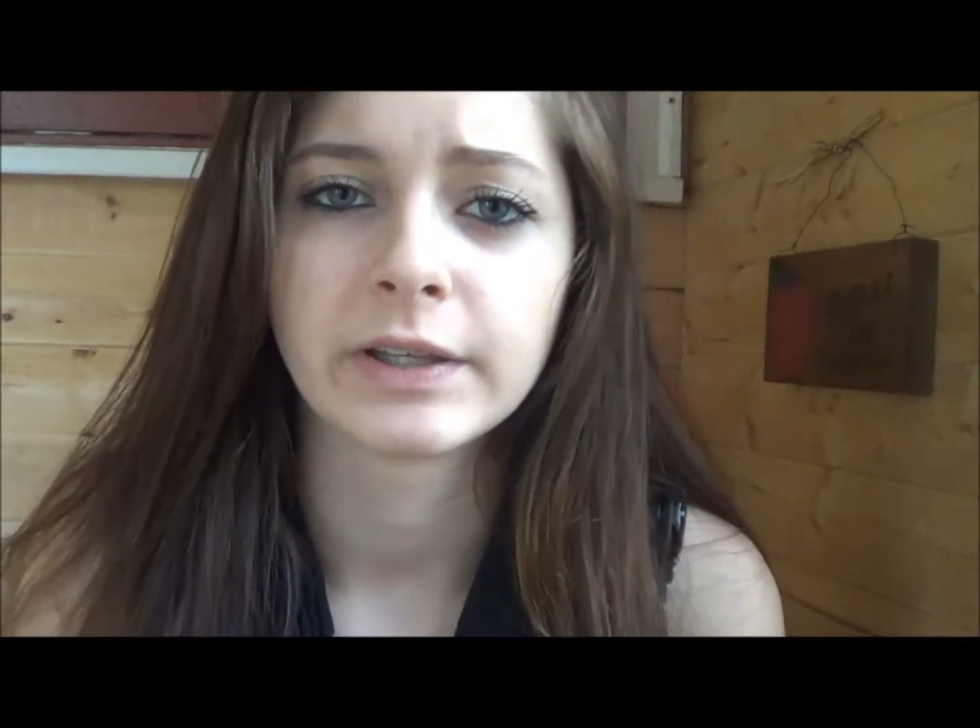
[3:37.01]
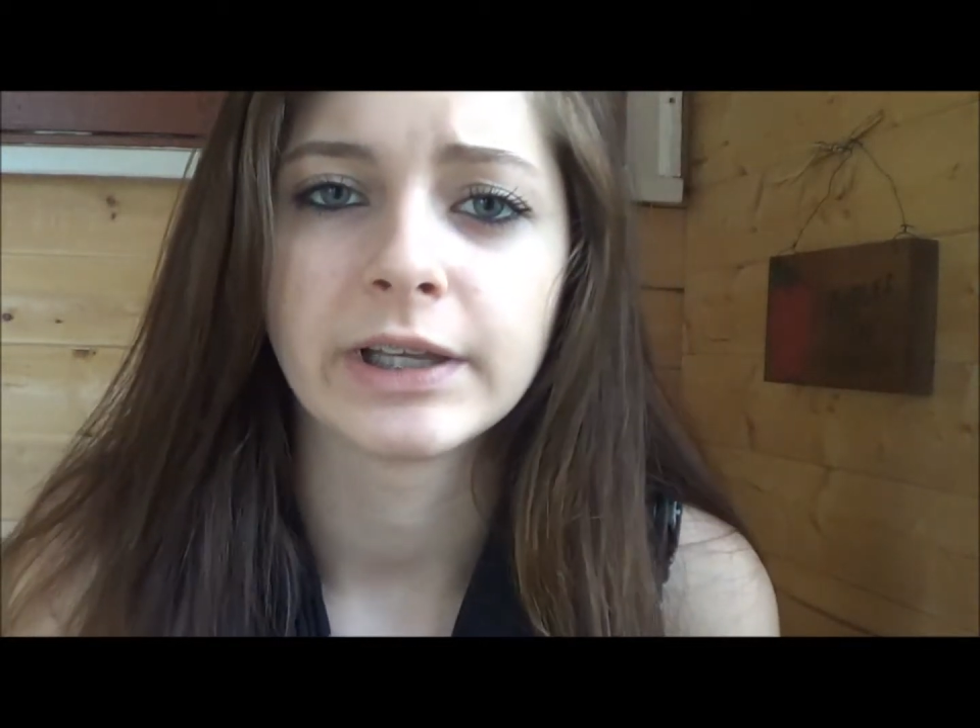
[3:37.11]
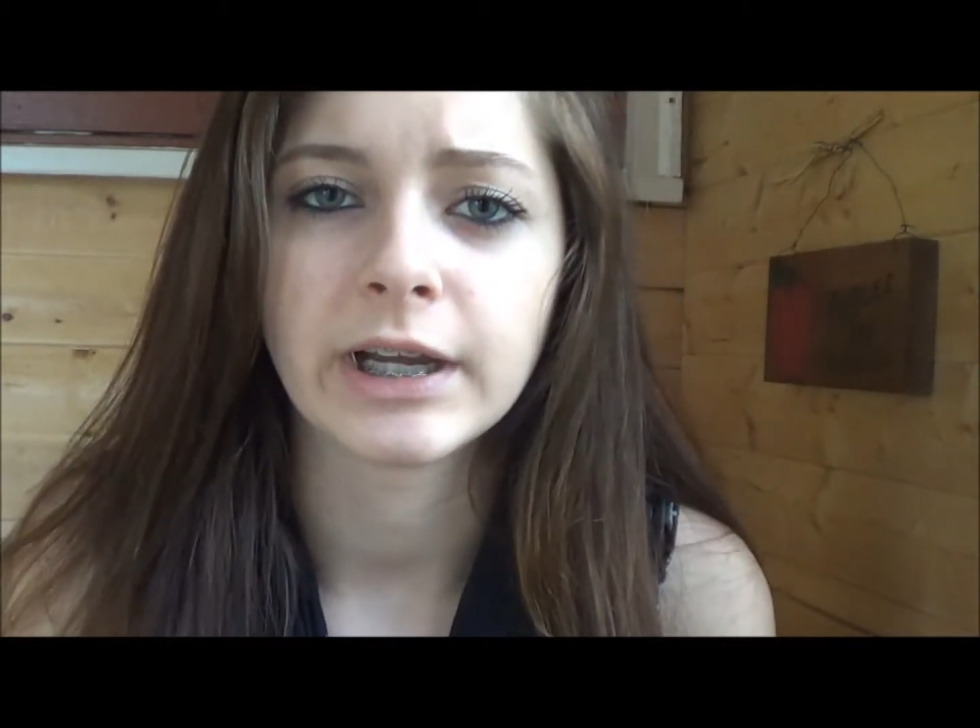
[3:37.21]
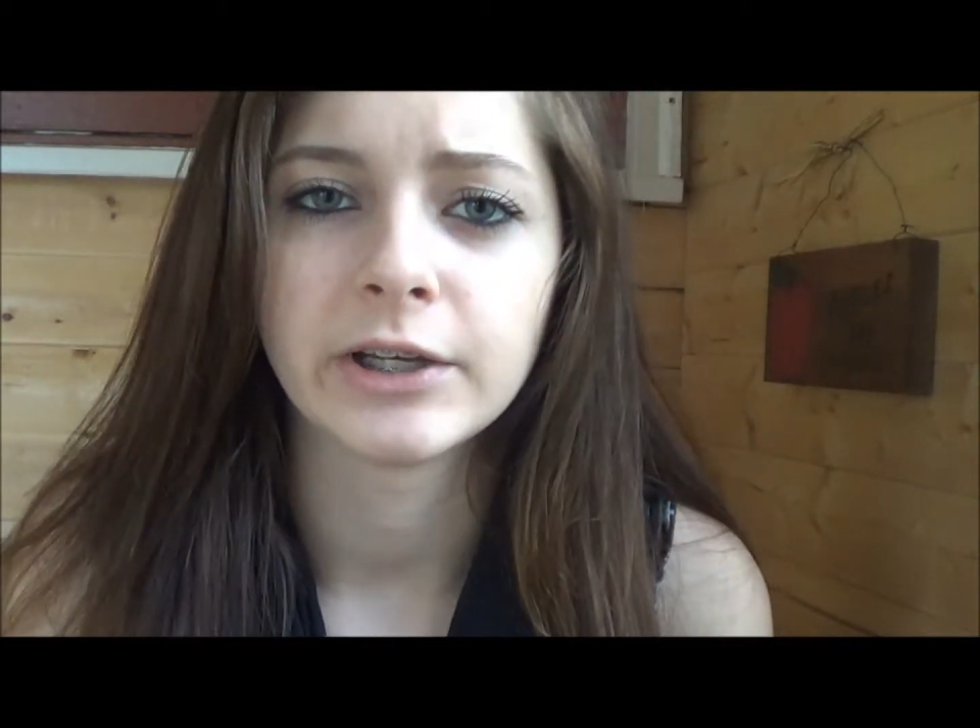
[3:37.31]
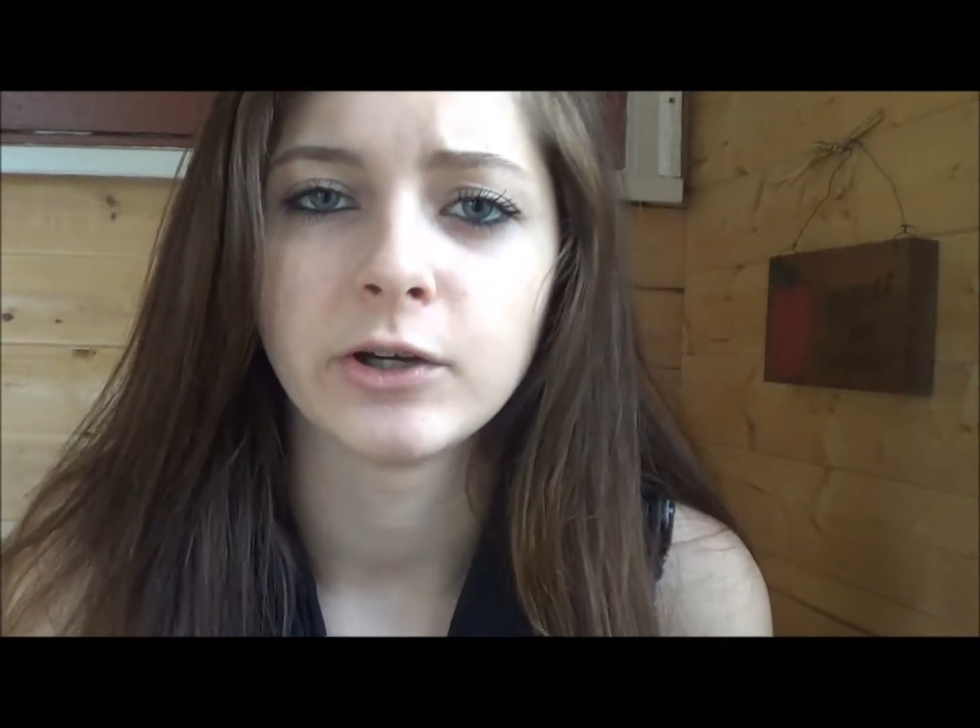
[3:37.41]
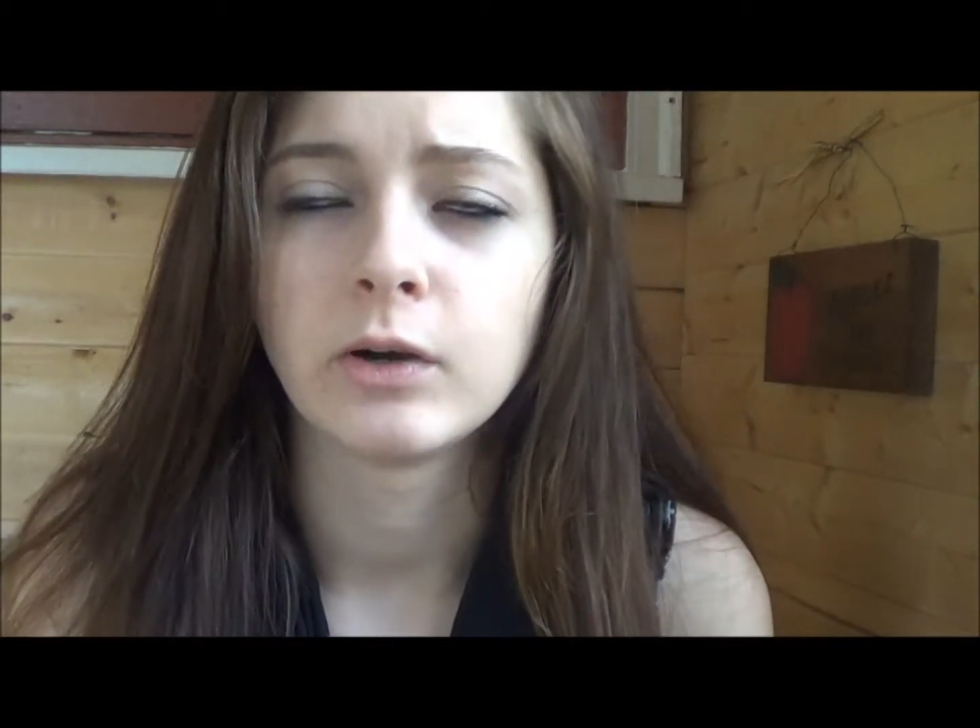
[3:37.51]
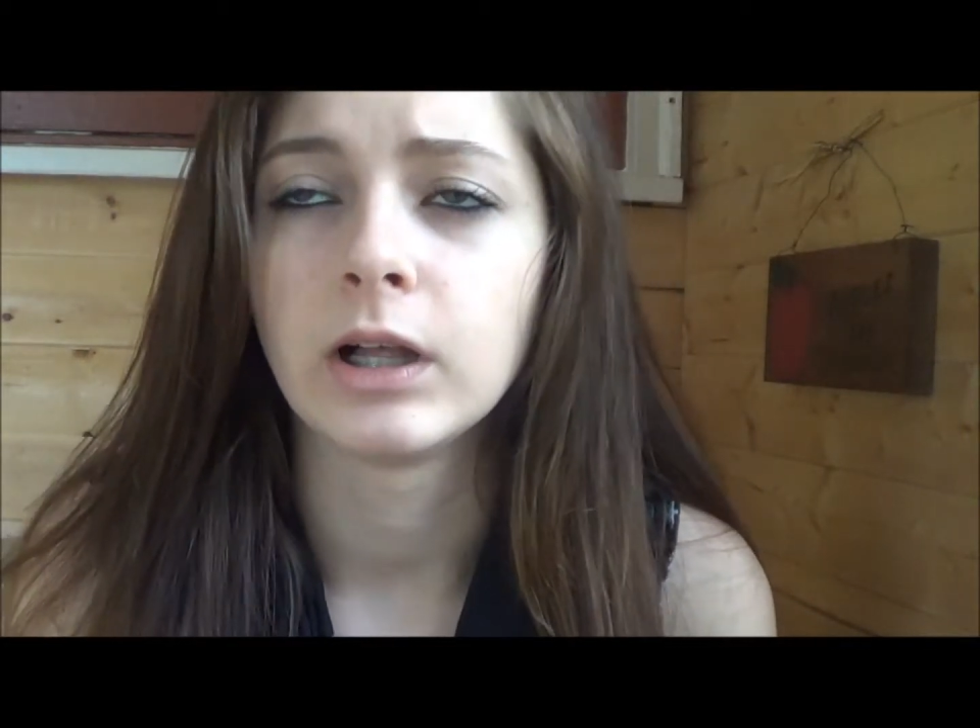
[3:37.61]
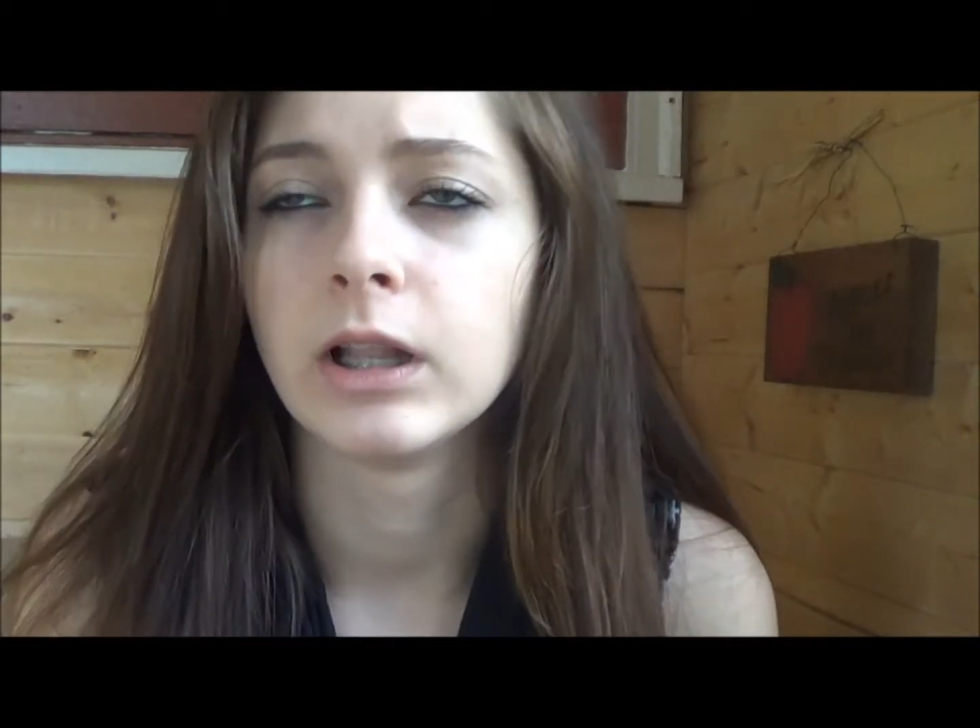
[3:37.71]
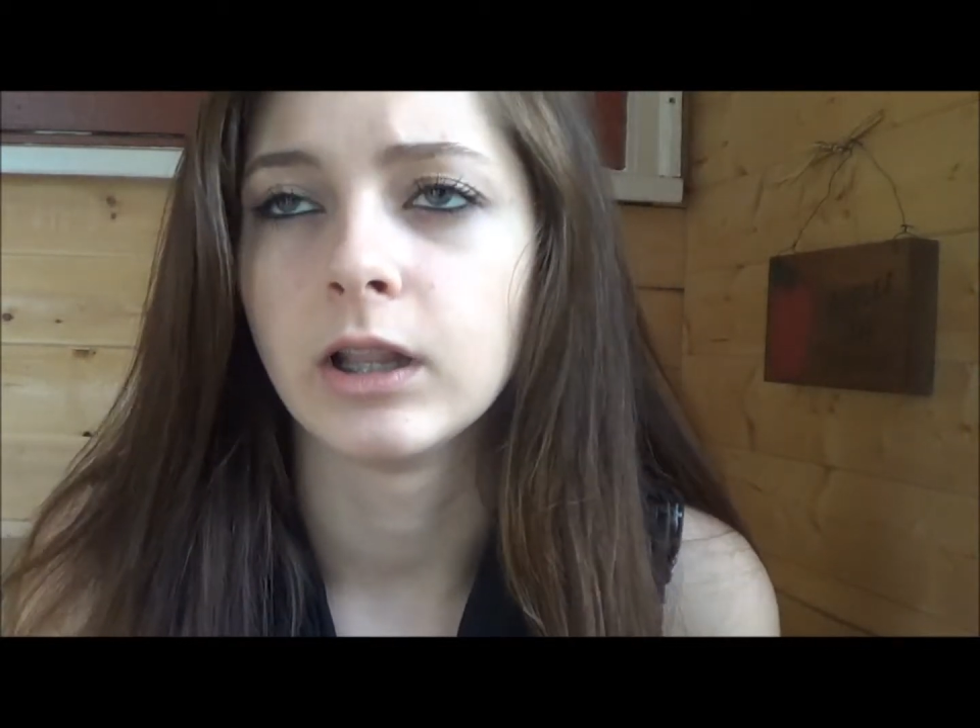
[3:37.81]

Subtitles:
Like, I know a